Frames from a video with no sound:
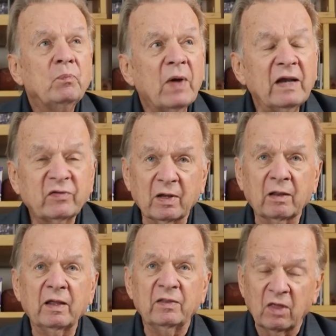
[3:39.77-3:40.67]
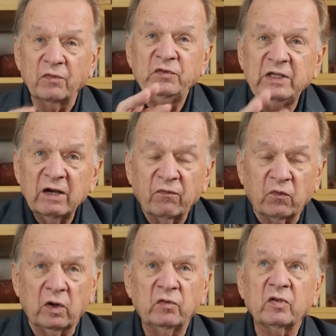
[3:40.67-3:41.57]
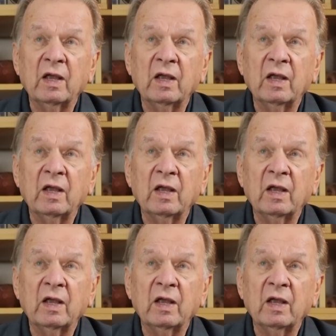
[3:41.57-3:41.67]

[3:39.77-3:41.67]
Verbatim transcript: basically the difference,